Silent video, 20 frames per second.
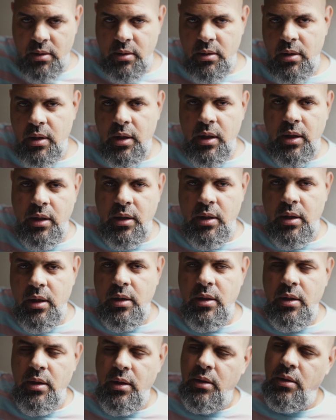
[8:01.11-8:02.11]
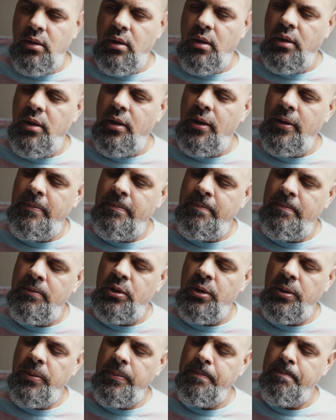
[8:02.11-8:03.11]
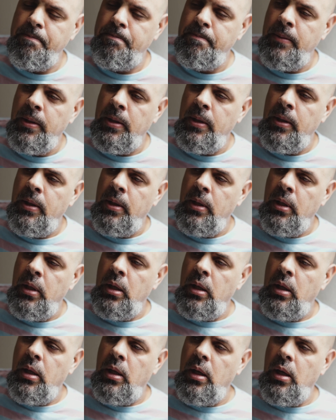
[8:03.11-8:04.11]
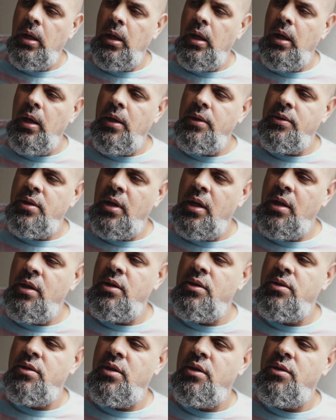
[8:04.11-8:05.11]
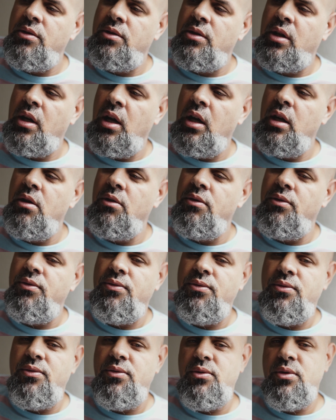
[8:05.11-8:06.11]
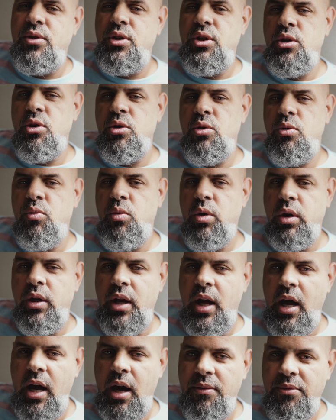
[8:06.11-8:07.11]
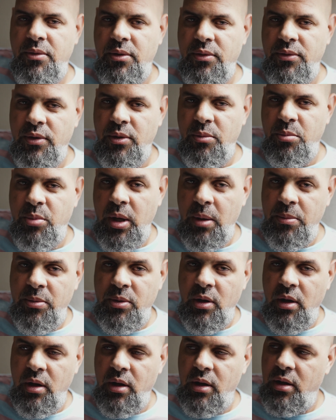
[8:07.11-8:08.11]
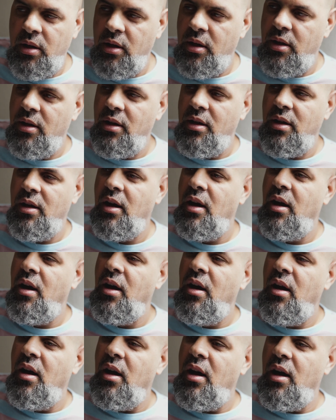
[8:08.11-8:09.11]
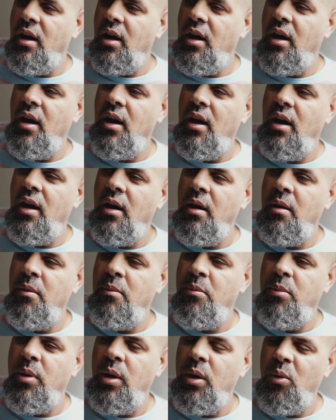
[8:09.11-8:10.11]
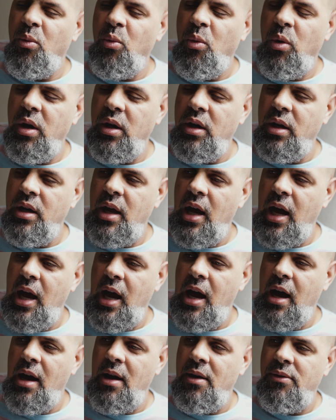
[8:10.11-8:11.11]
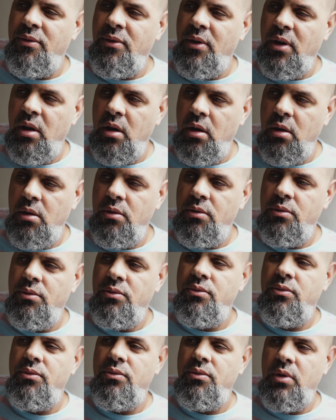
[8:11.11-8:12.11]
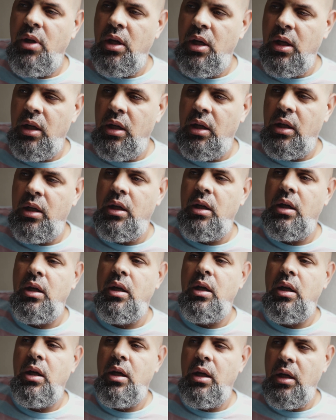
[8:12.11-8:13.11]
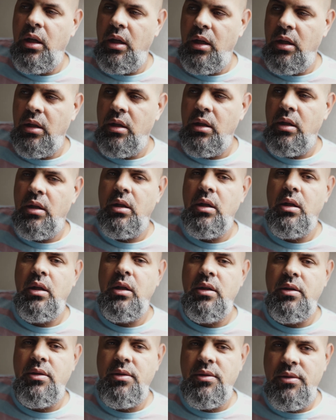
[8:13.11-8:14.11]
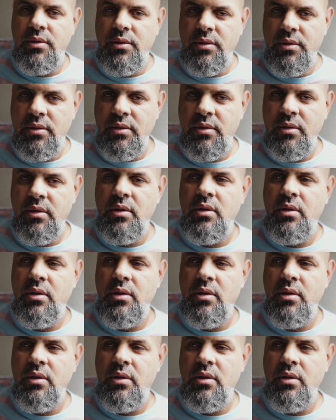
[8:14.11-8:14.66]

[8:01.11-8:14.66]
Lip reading: La ilaha illallah. So I say this as kind of, one half of a pep talk, but one half of like, hey, let's